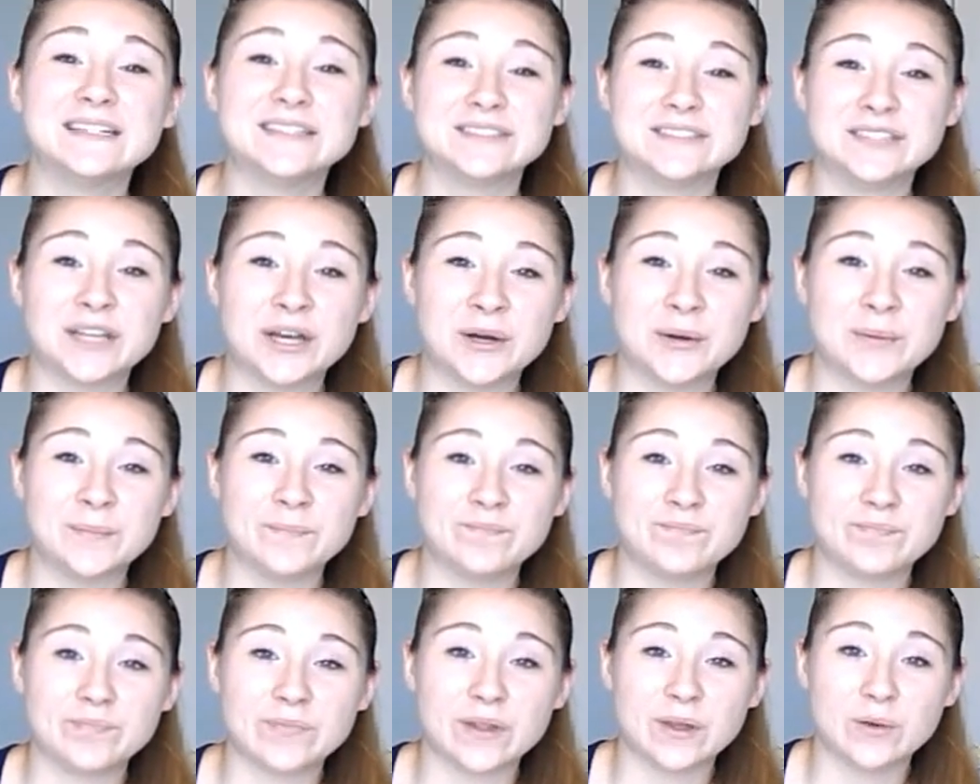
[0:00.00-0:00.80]
So
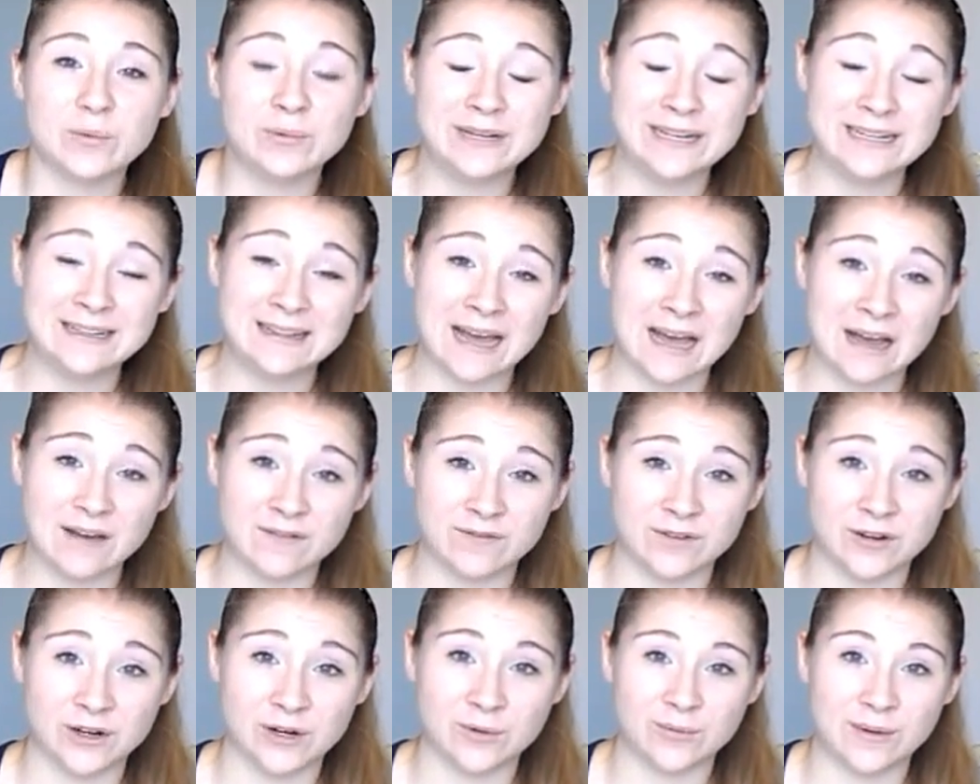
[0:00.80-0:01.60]
we did that
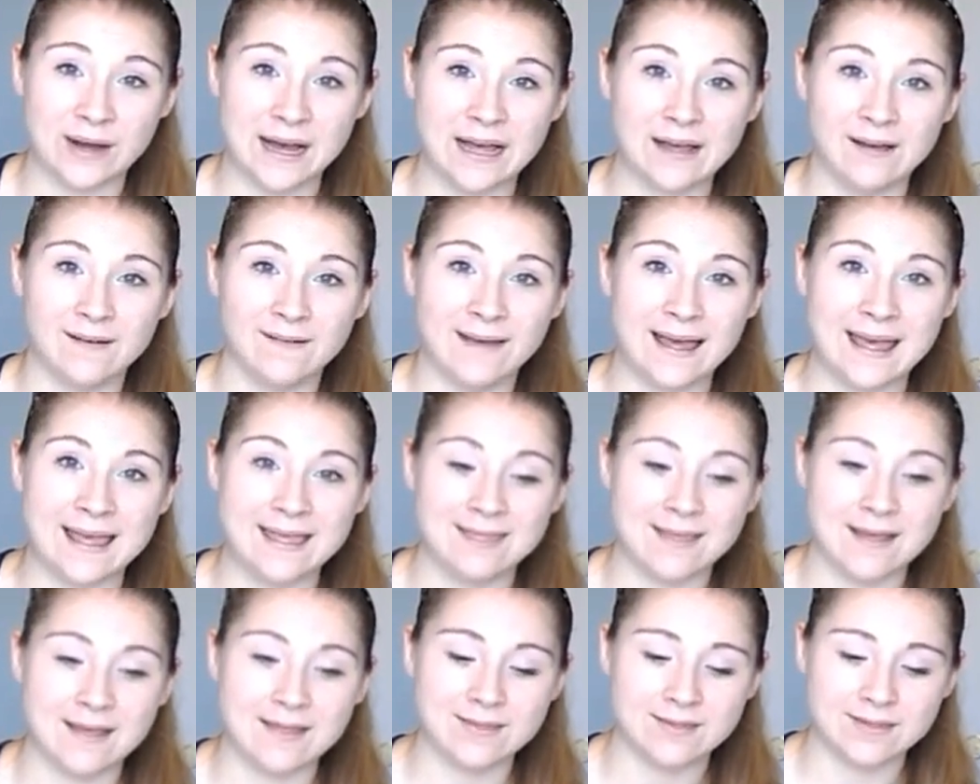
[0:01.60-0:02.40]
for a while,
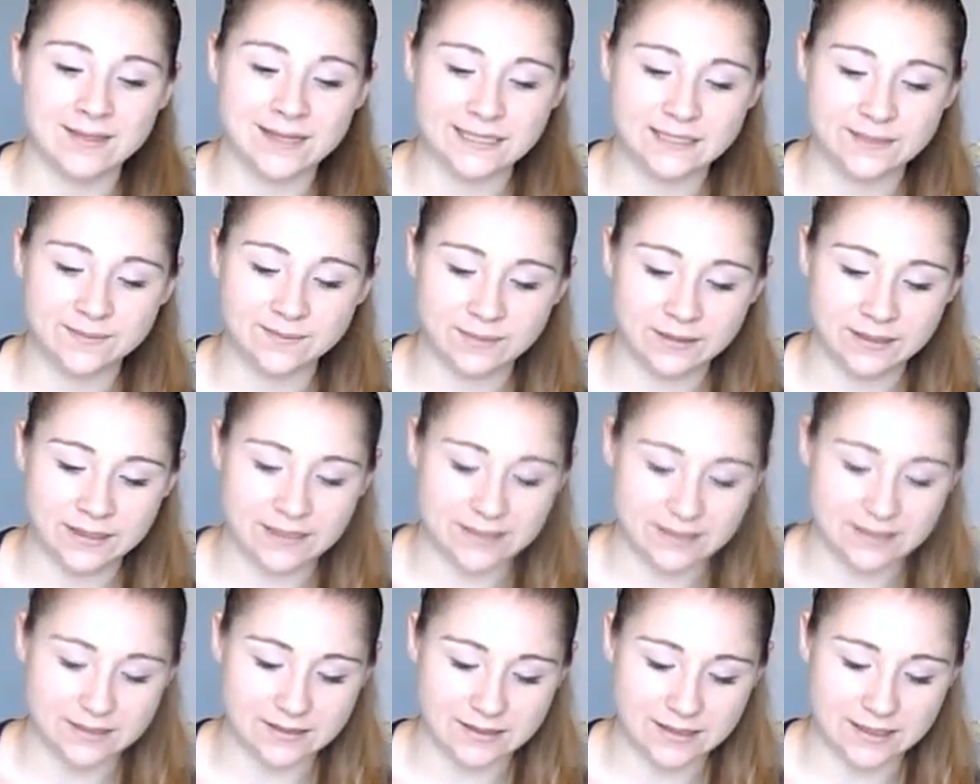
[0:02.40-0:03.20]
and then they split
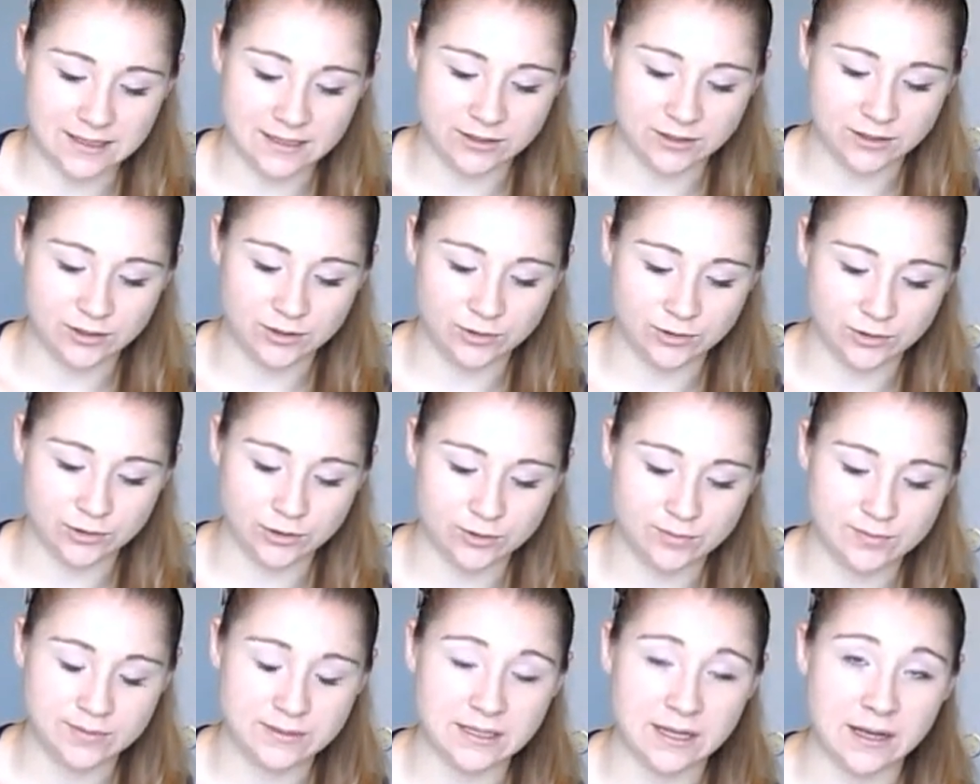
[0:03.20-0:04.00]
us into
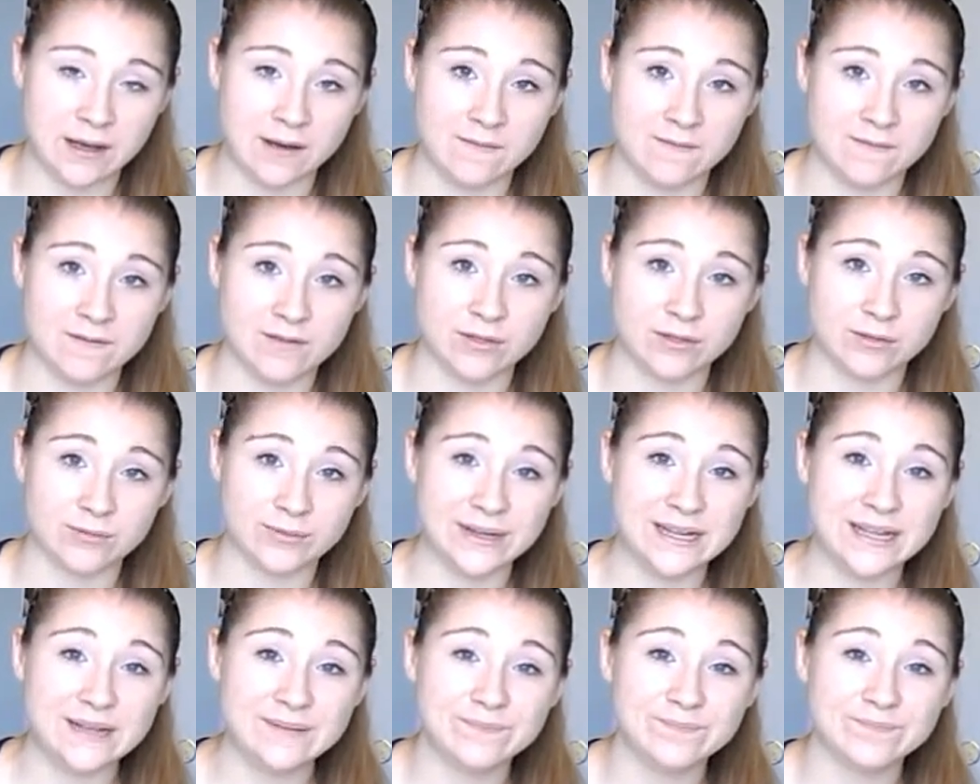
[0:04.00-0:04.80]
groups of
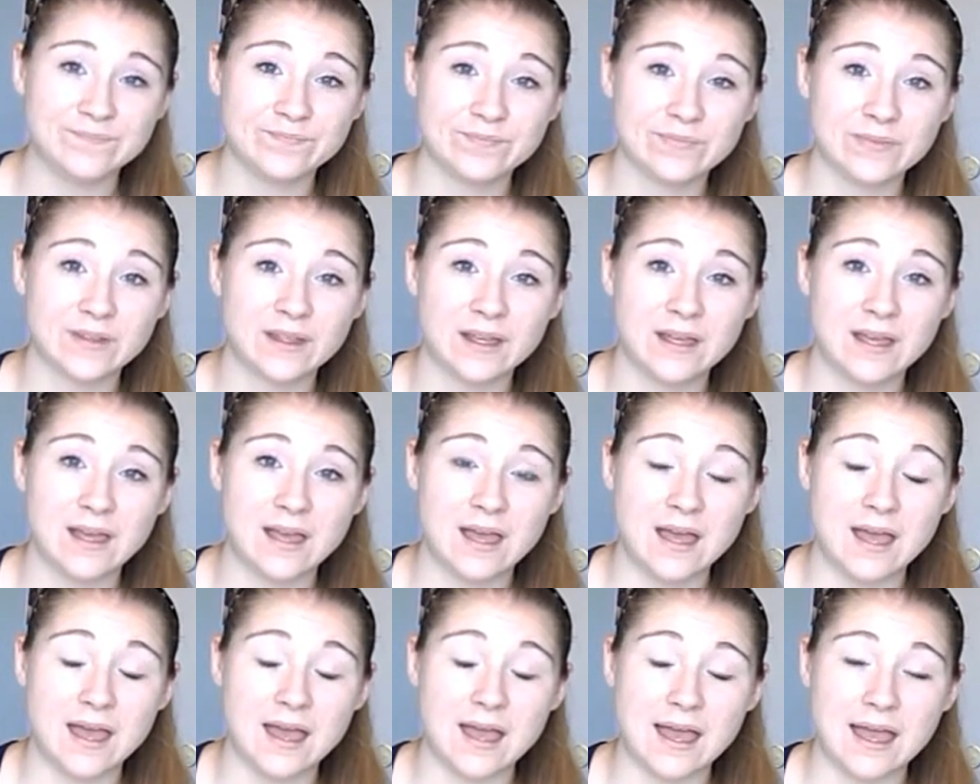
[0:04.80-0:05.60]
3,
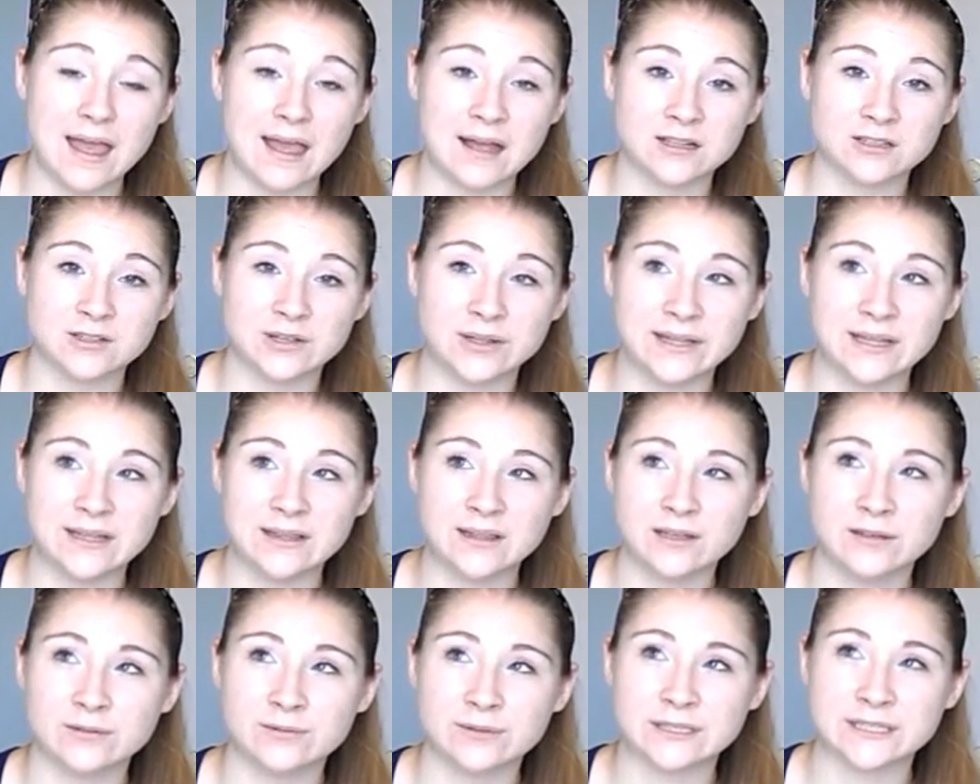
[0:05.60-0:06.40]
and I think
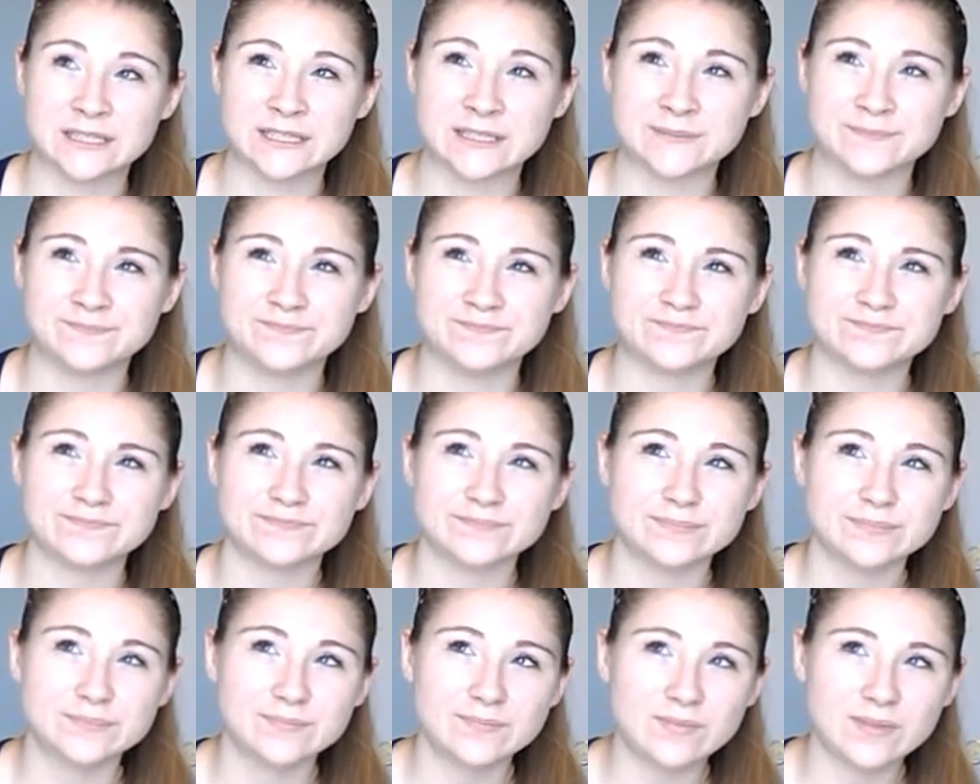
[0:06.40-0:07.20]
there were
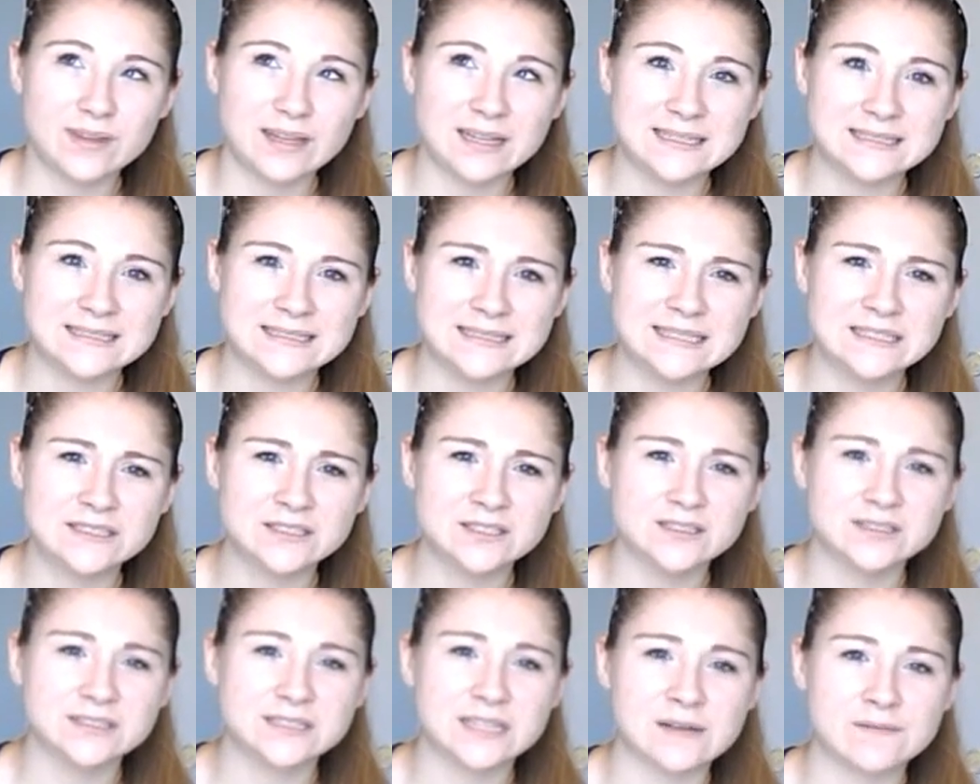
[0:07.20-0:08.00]

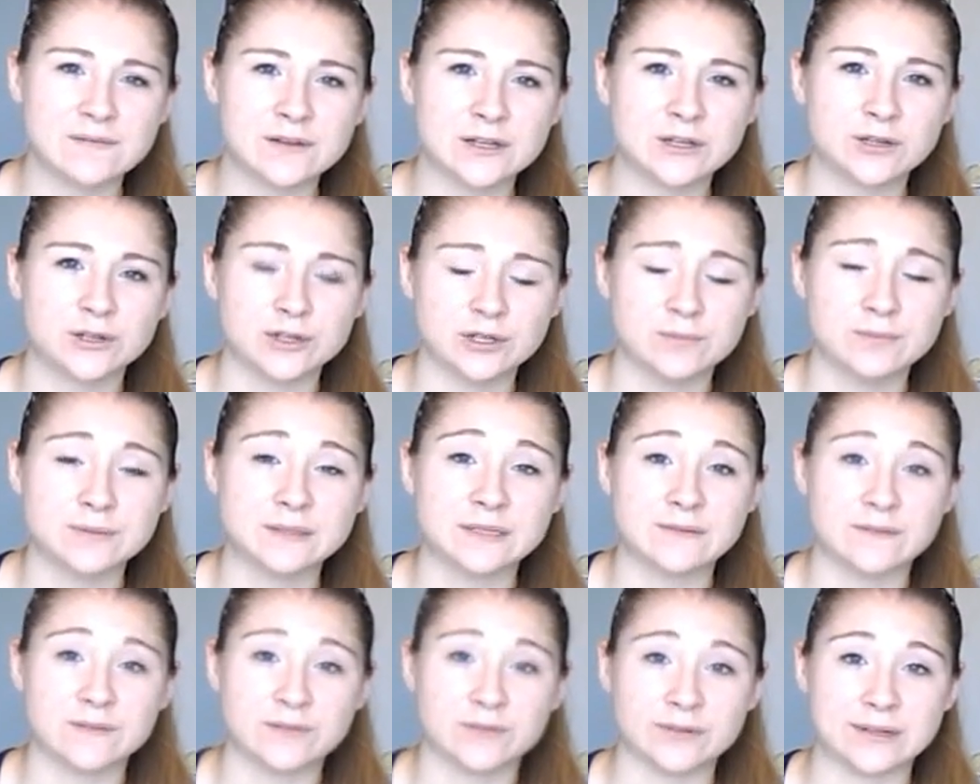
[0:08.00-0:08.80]
6 or 7 groups
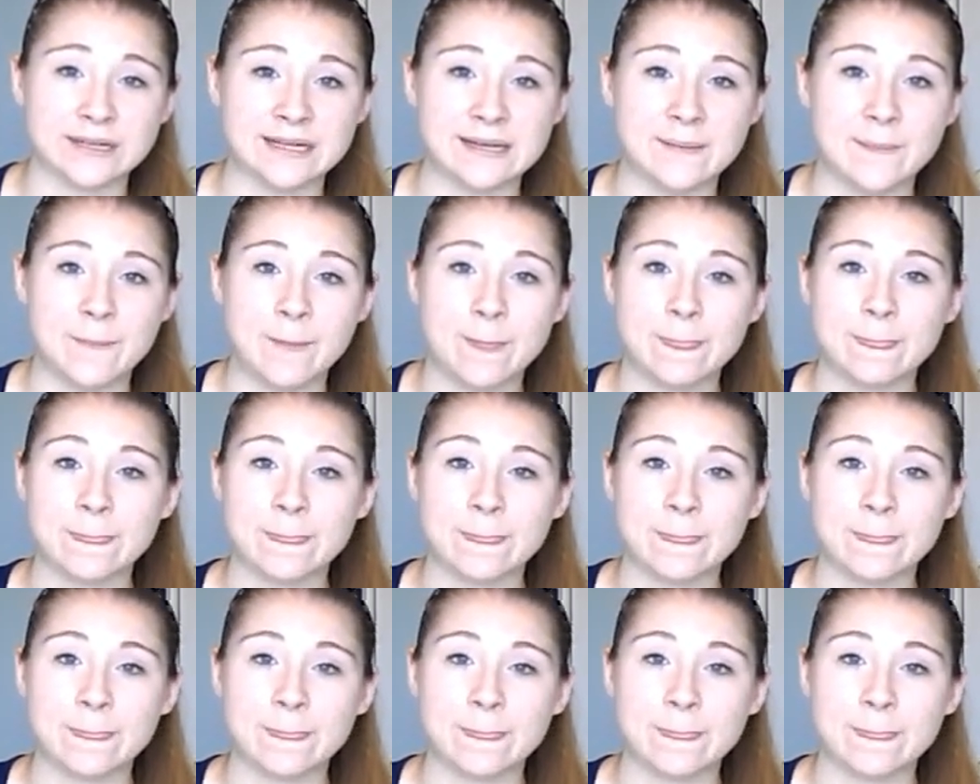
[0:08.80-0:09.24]
of 3.